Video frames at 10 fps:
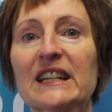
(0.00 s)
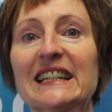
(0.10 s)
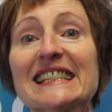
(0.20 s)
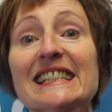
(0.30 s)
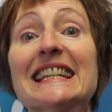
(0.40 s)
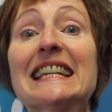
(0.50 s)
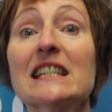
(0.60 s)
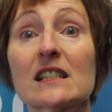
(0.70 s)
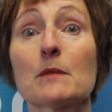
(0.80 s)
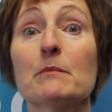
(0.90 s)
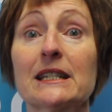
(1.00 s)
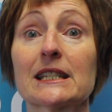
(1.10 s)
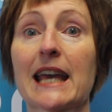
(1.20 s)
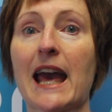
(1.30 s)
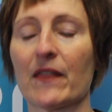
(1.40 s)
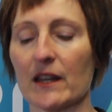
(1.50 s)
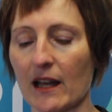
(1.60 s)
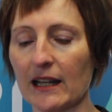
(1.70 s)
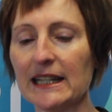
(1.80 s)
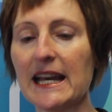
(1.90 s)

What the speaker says: and it's an intermittent catheter,